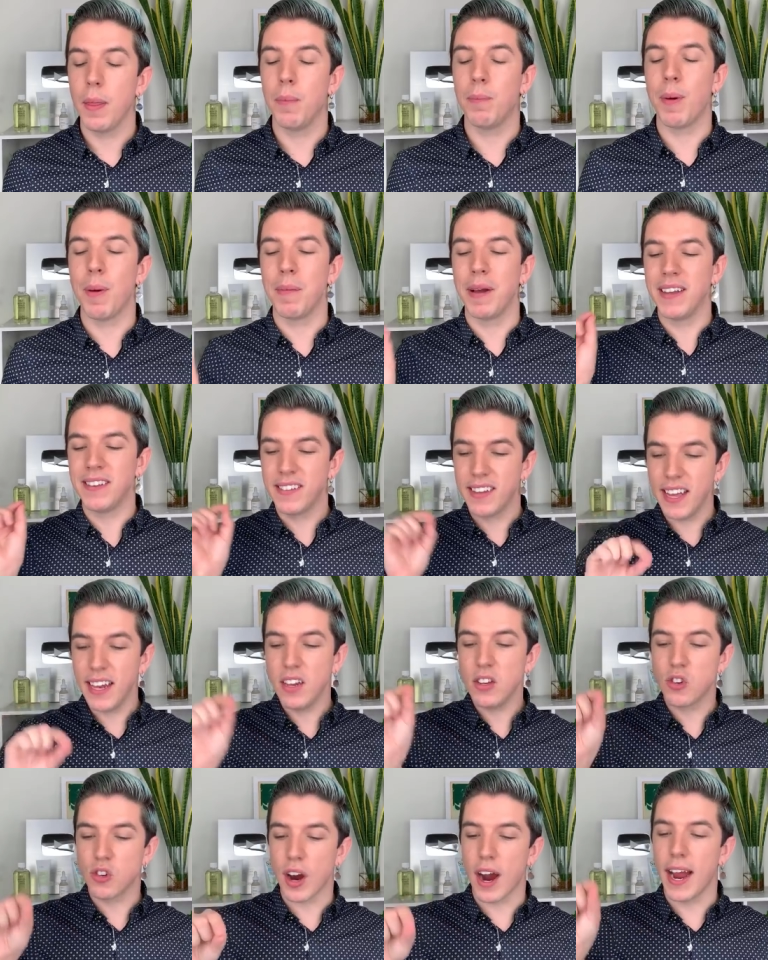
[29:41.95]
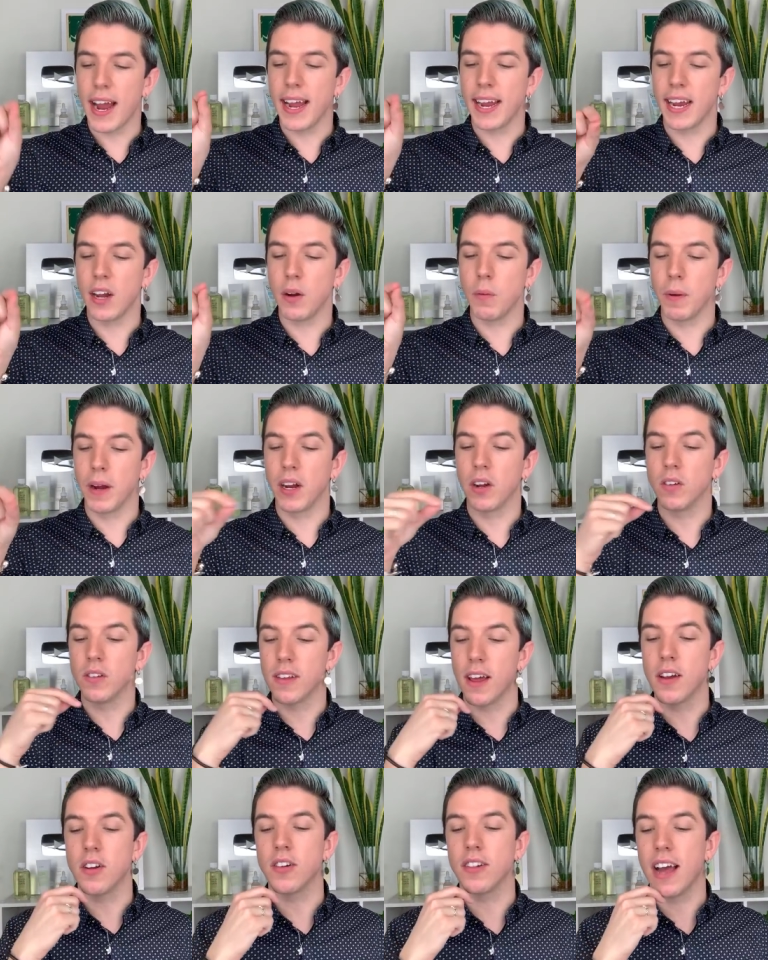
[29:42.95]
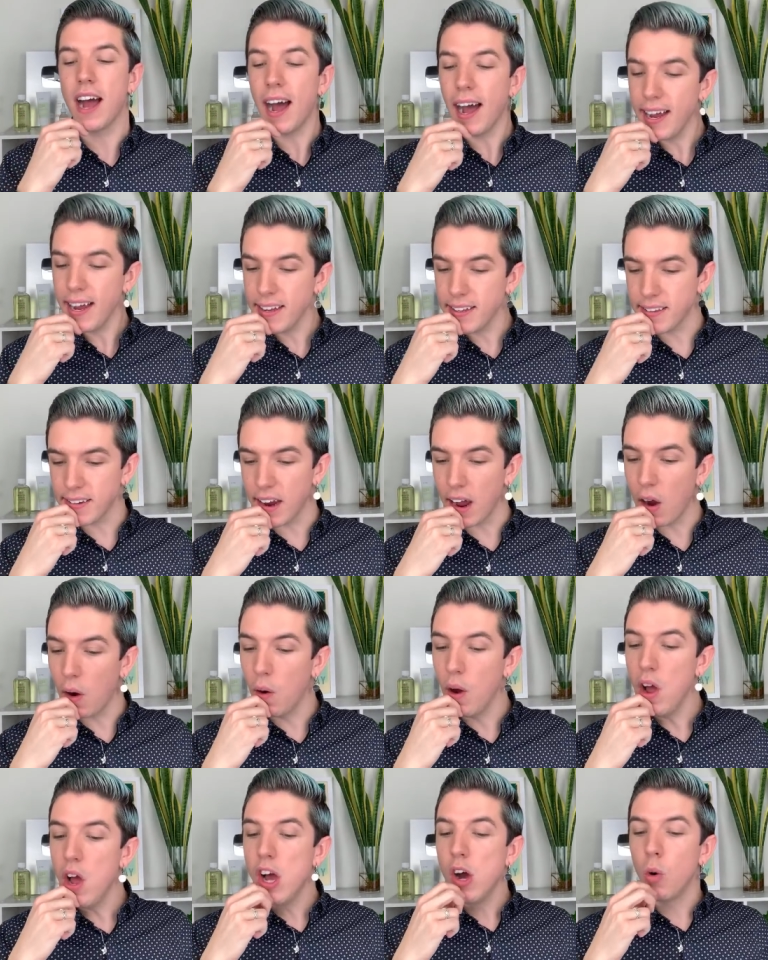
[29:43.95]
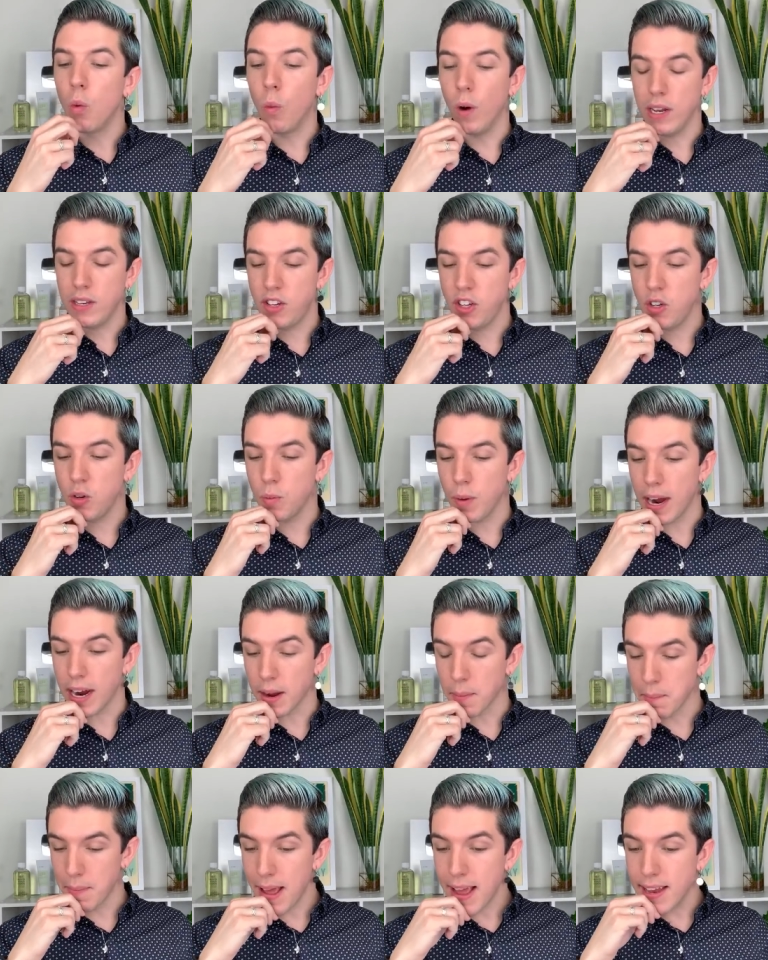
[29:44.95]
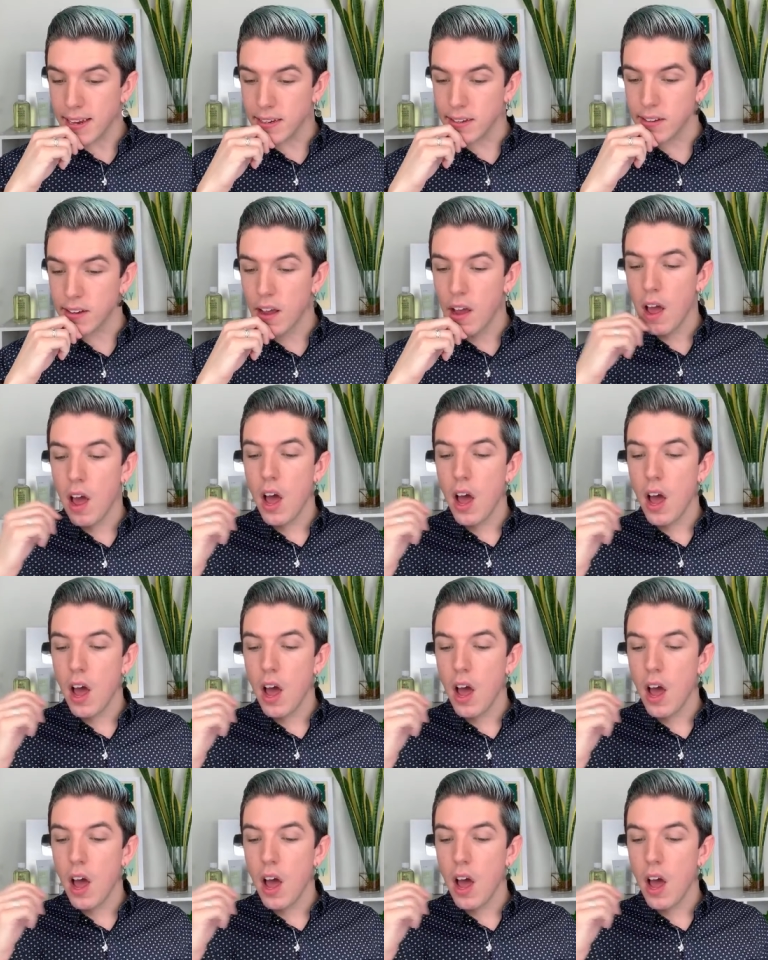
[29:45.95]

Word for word: but my skin is dry and getting wrinkles under the eyes now. What do you recommend?